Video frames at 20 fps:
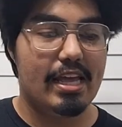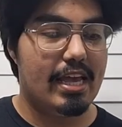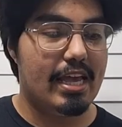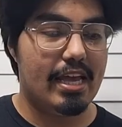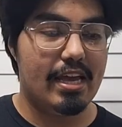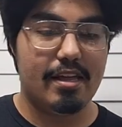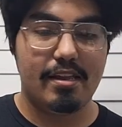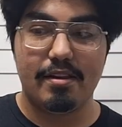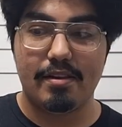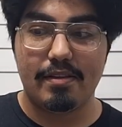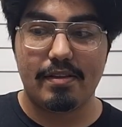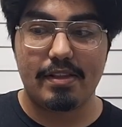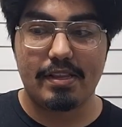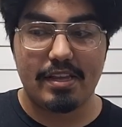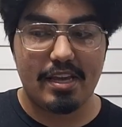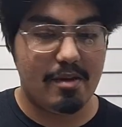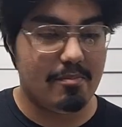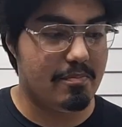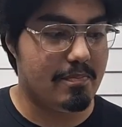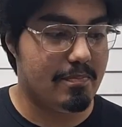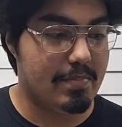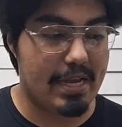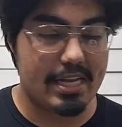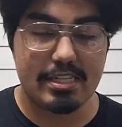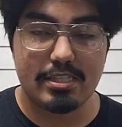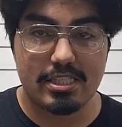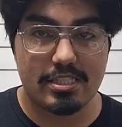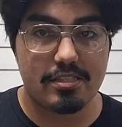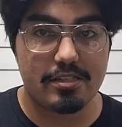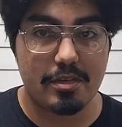And yeah,
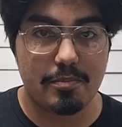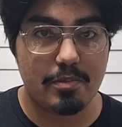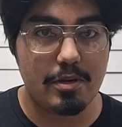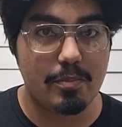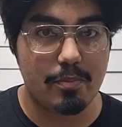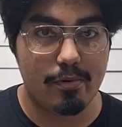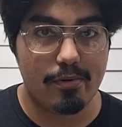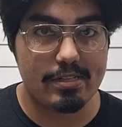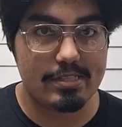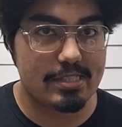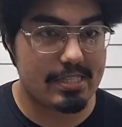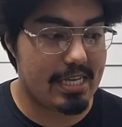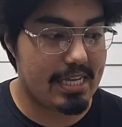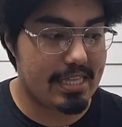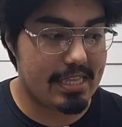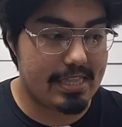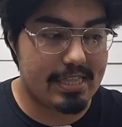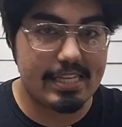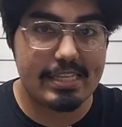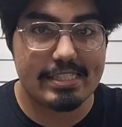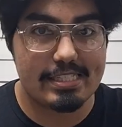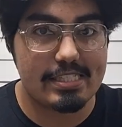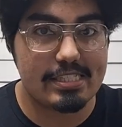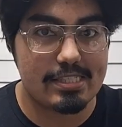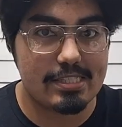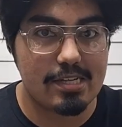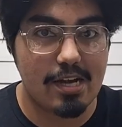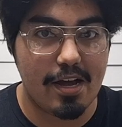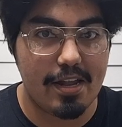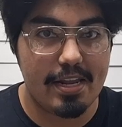basically people are saying this is
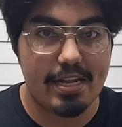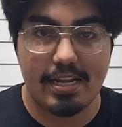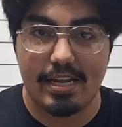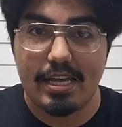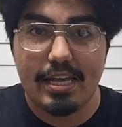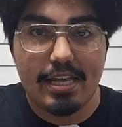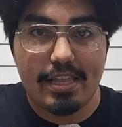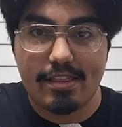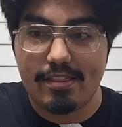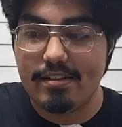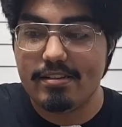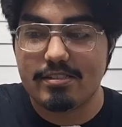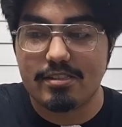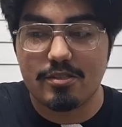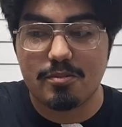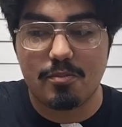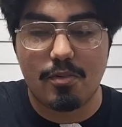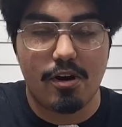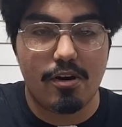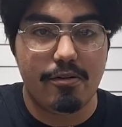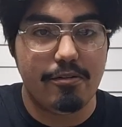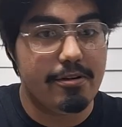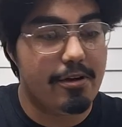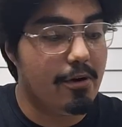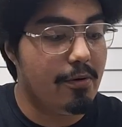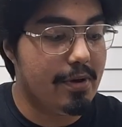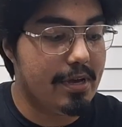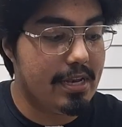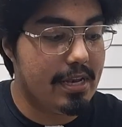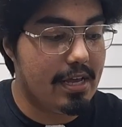Sonic, this is
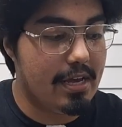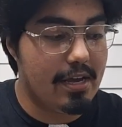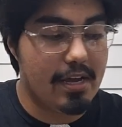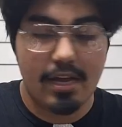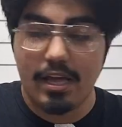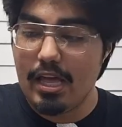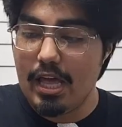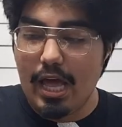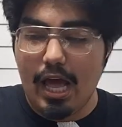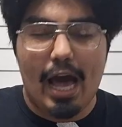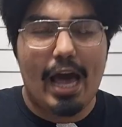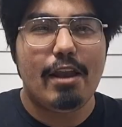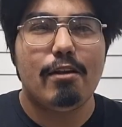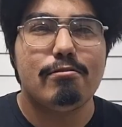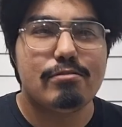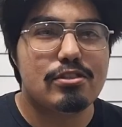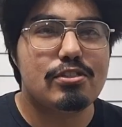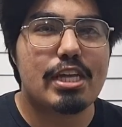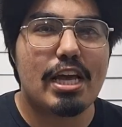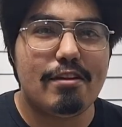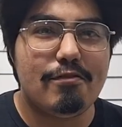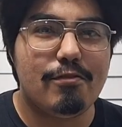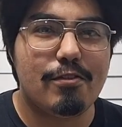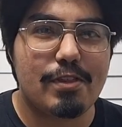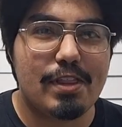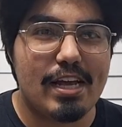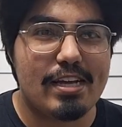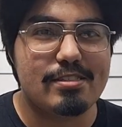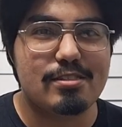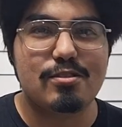Mario, and I don't stand for
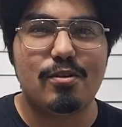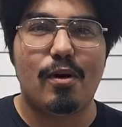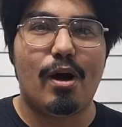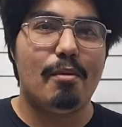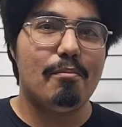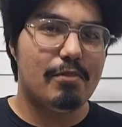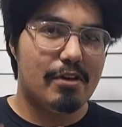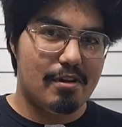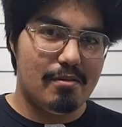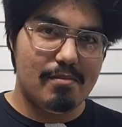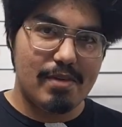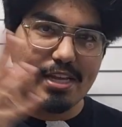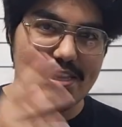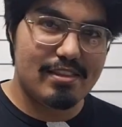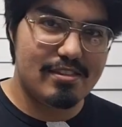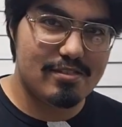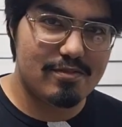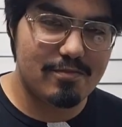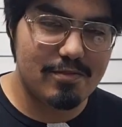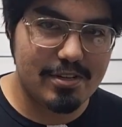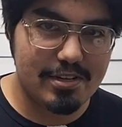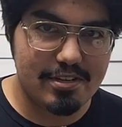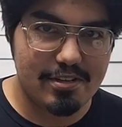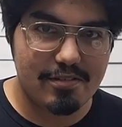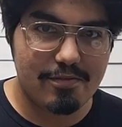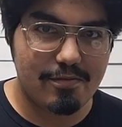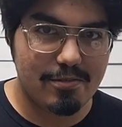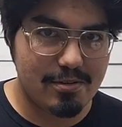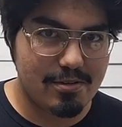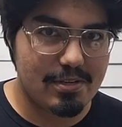that, so I'm gonna make this video
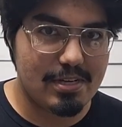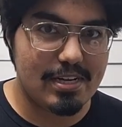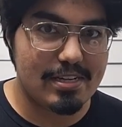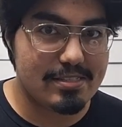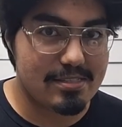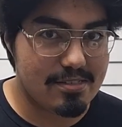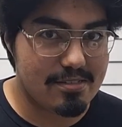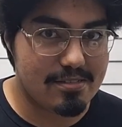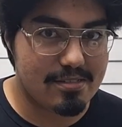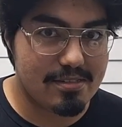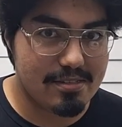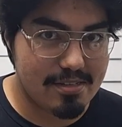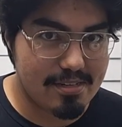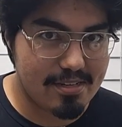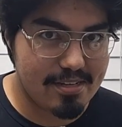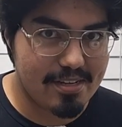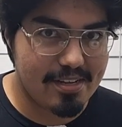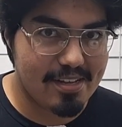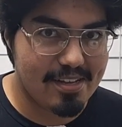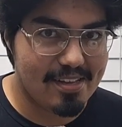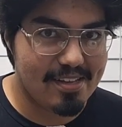for you guys here today.